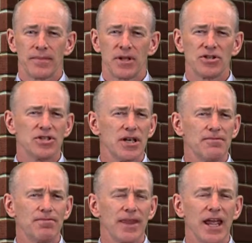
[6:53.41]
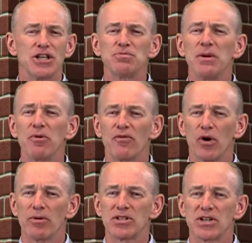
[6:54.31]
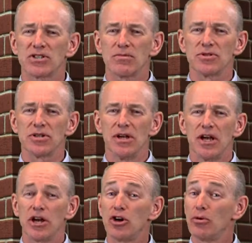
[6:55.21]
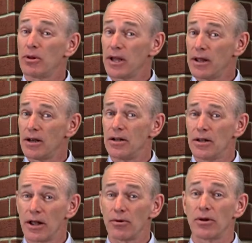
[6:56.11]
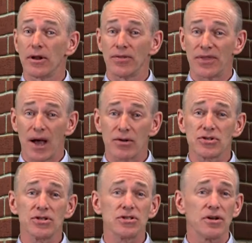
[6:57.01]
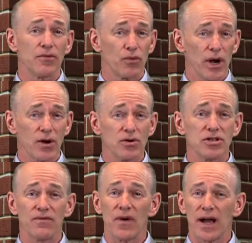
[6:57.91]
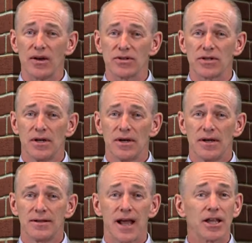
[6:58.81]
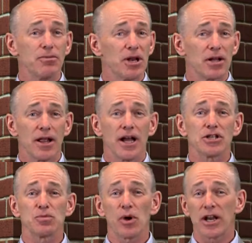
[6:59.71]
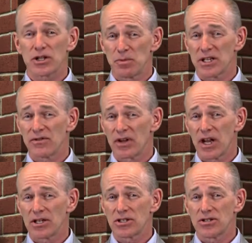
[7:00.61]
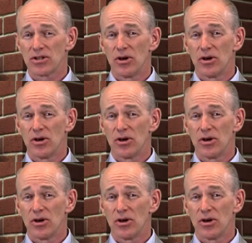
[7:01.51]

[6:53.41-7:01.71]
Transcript: You see, H B Performance Systems accumulated literally thousands of records and files documenting clients' product specifications